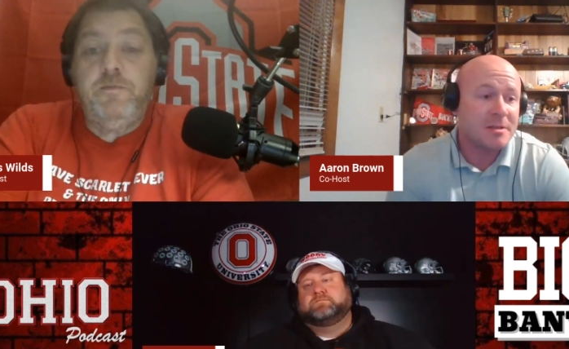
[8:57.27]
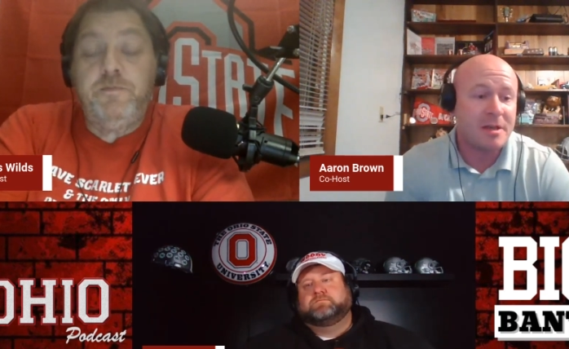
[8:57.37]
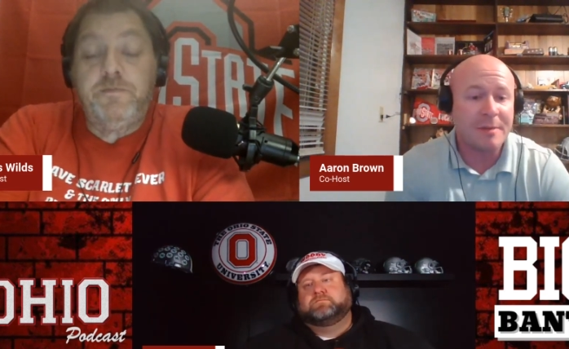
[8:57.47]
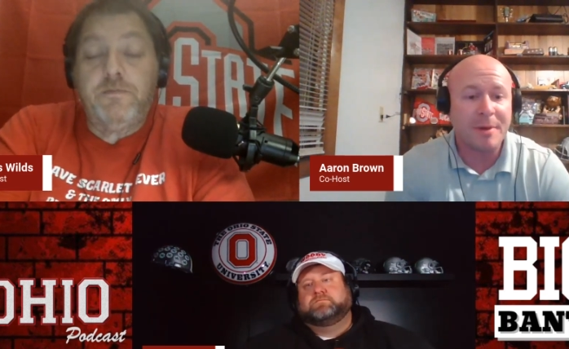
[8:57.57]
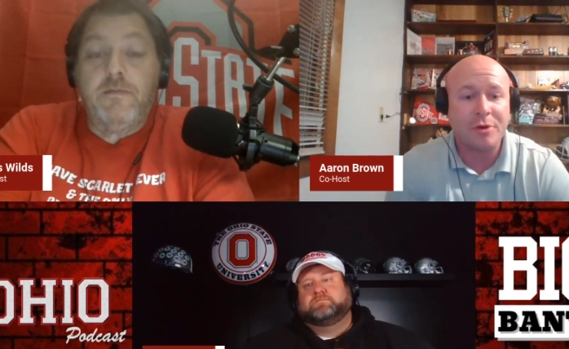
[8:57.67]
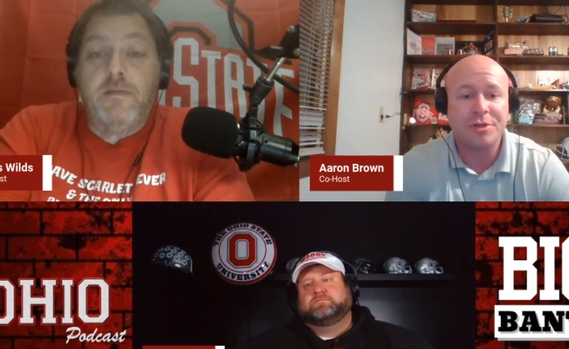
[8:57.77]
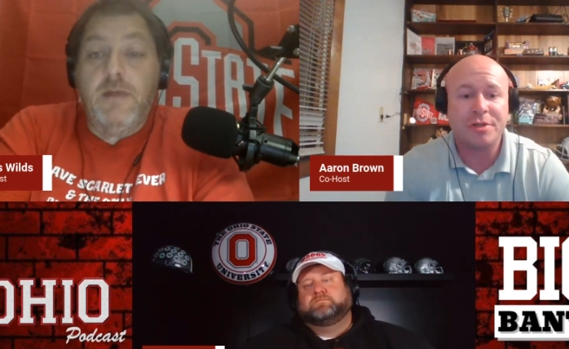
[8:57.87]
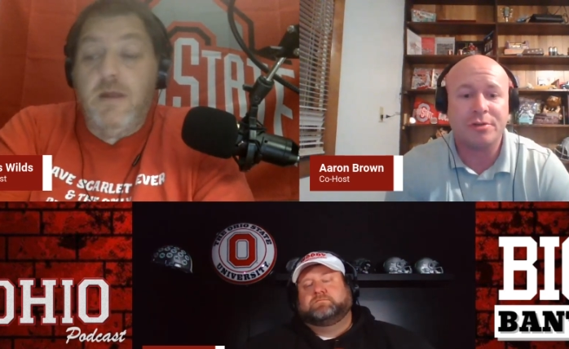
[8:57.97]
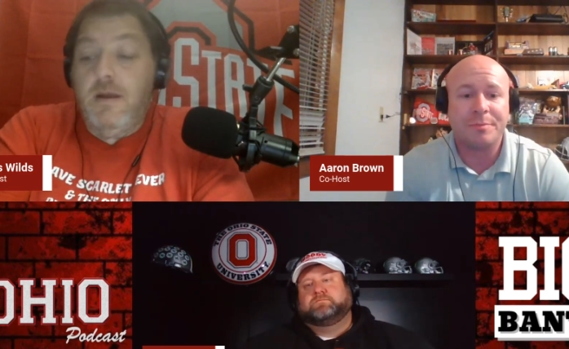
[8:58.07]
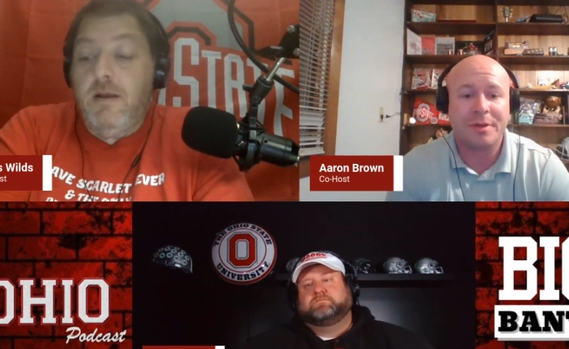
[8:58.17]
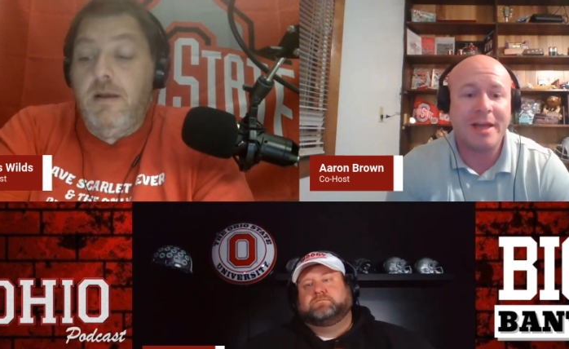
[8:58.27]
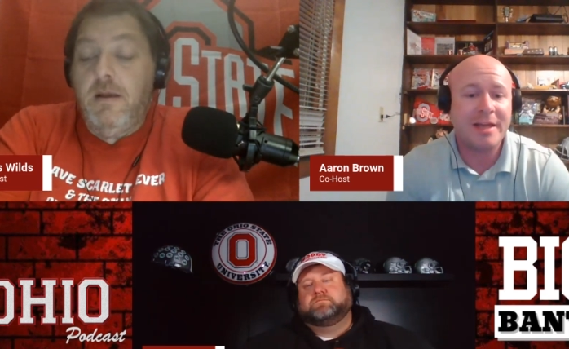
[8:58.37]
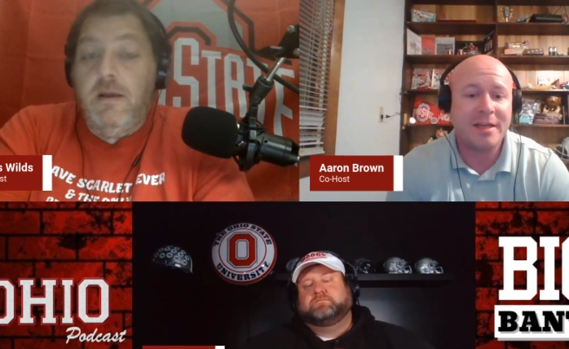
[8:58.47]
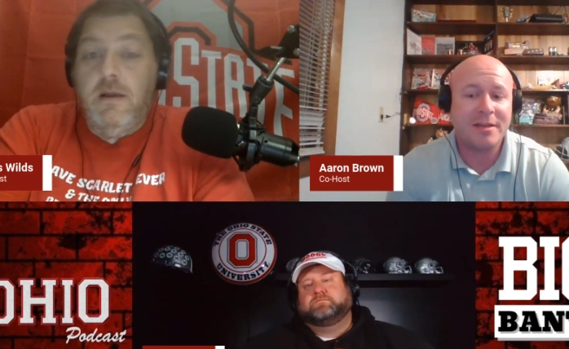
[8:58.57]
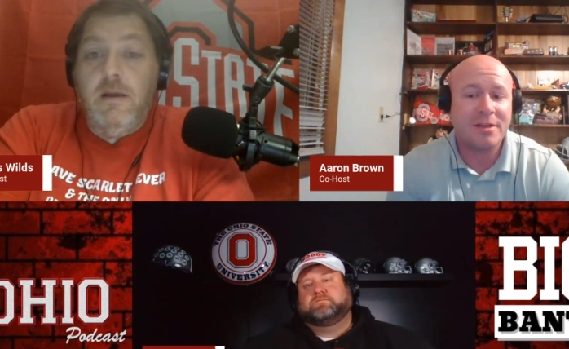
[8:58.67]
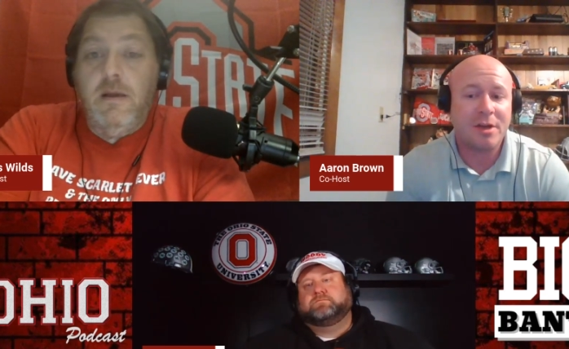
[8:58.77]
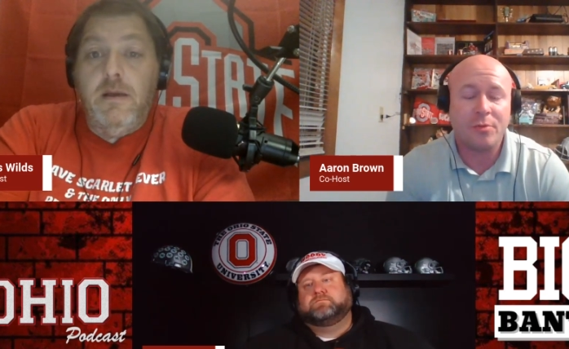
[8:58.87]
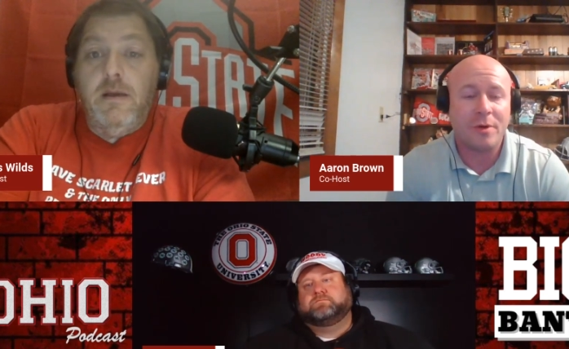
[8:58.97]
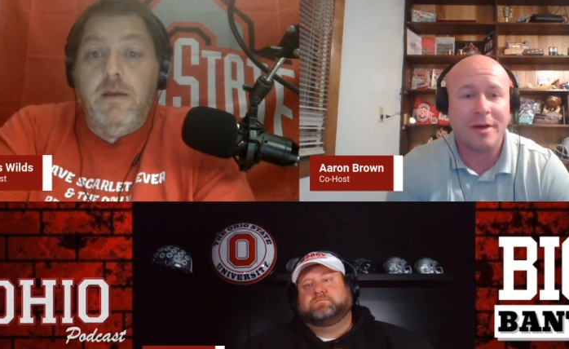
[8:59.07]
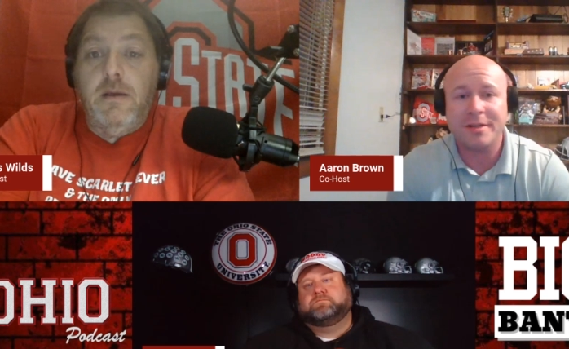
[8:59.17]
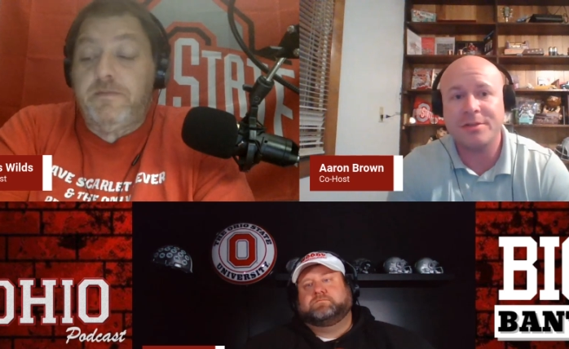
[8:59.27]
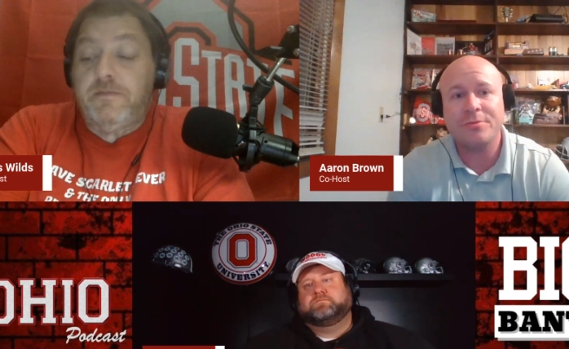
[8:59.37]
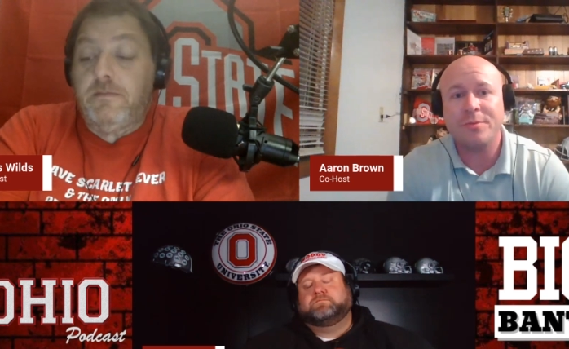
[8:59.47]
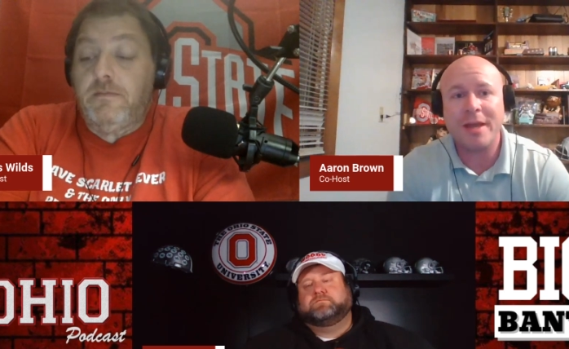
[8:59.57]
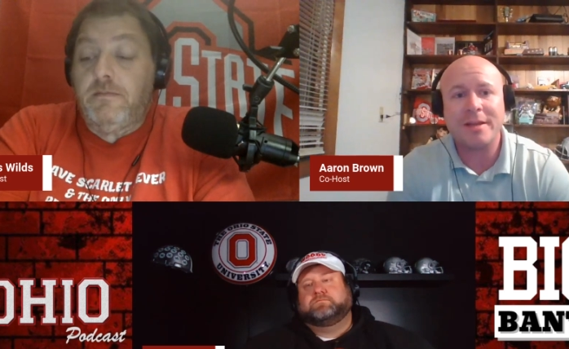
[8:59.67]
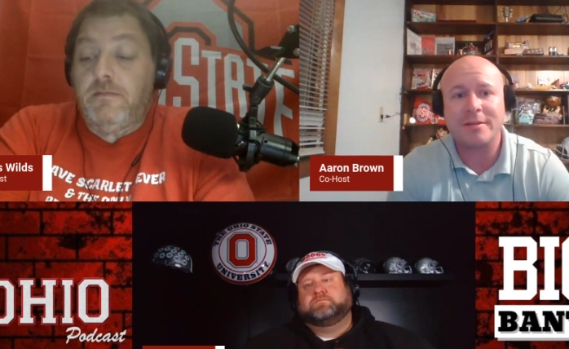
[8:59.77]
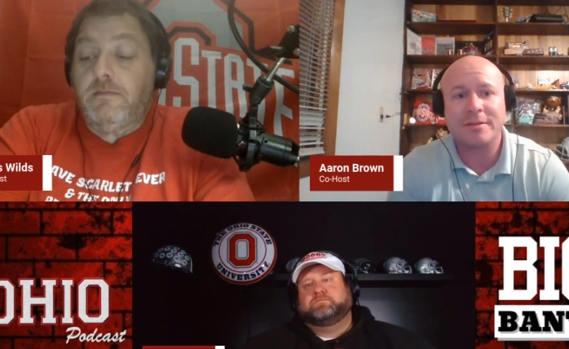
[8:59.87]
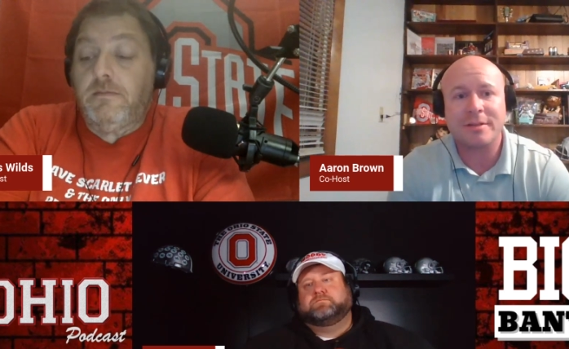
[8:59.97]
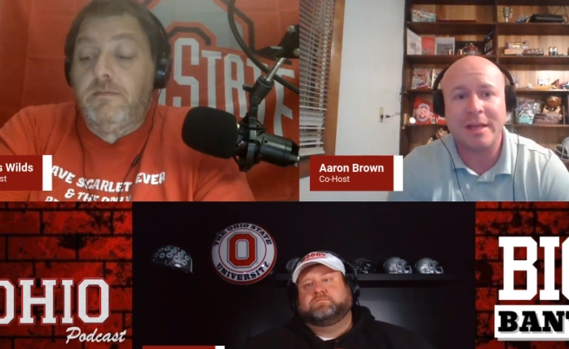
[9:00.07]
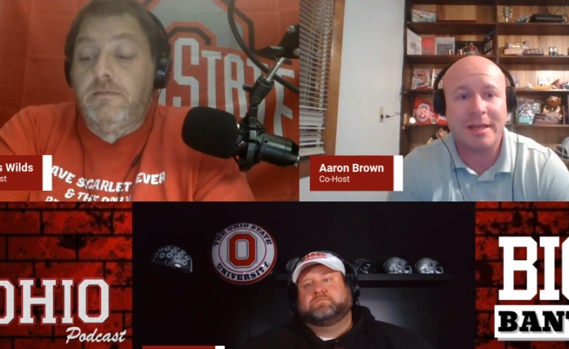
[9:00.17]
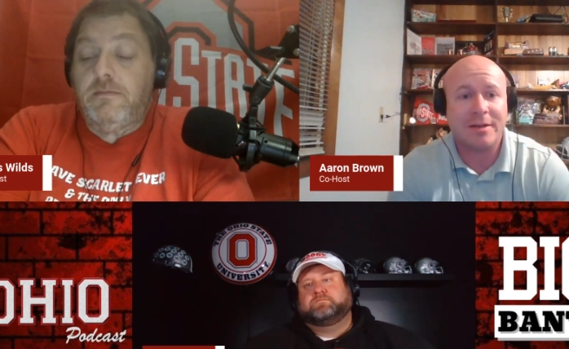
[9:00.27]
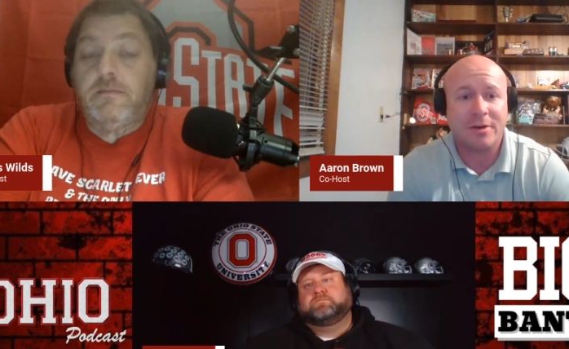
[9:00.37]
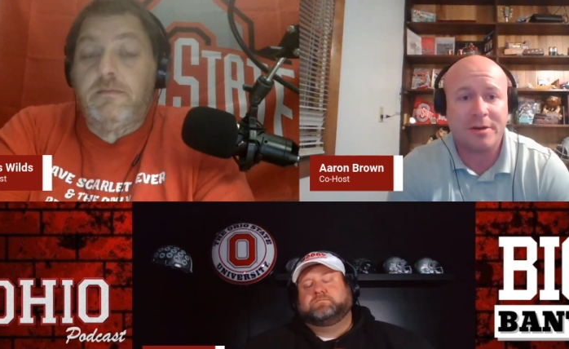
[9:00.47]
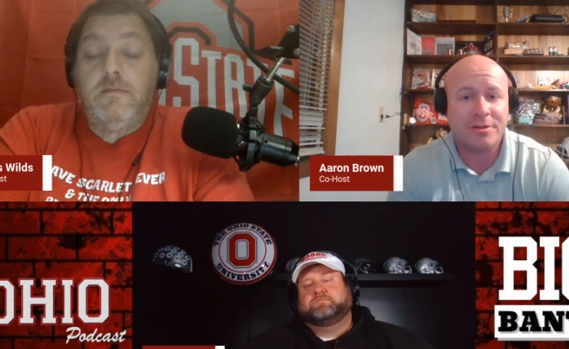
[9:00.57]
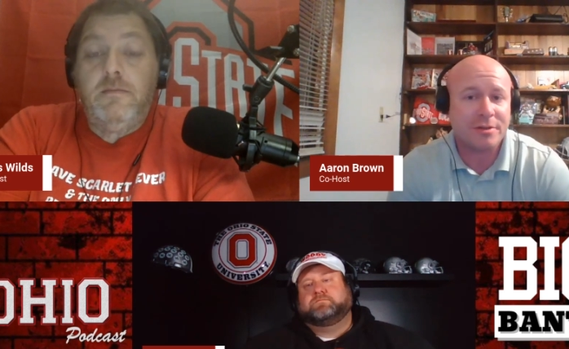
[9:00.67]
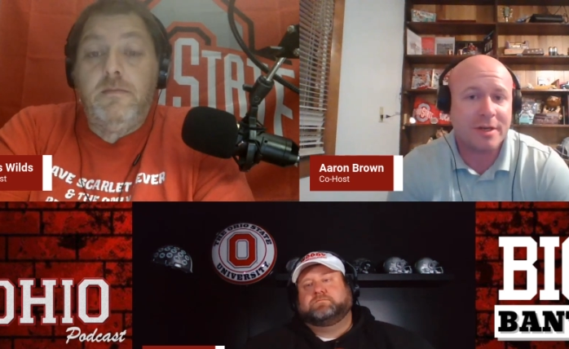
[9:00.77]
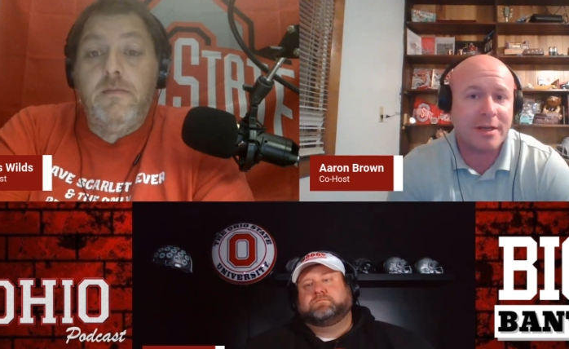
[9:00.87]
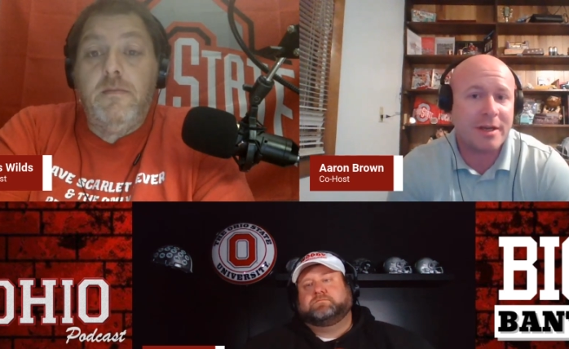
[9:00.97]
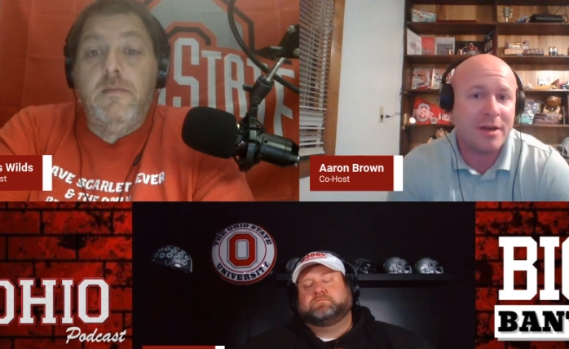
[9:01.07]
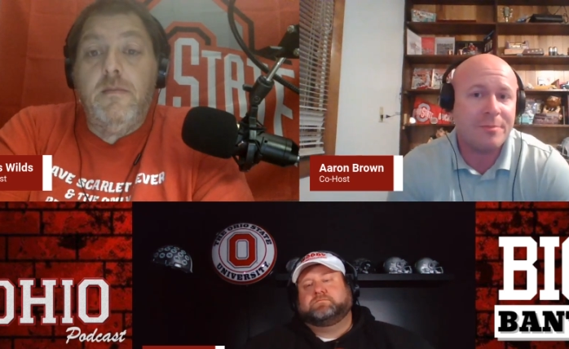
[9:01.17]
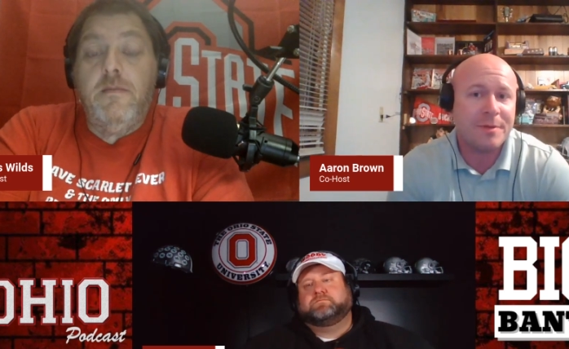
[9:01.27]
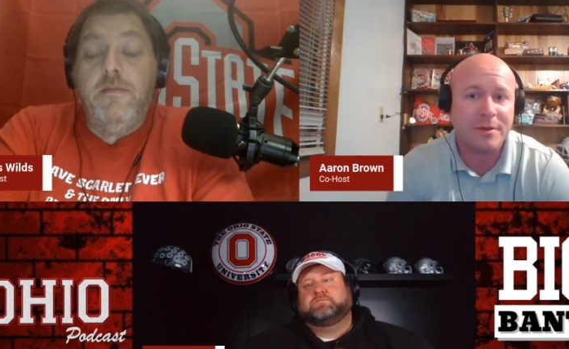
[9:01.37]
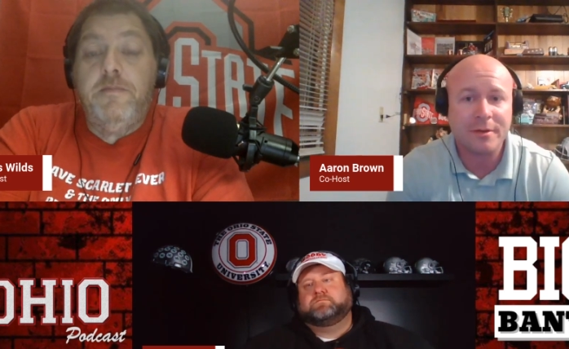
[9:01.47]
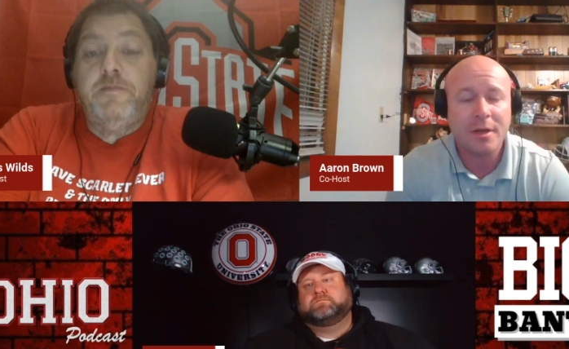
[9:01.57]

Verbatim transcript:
Speaker 1: emotional play can go one of two ways. It can hurt you, it can help you.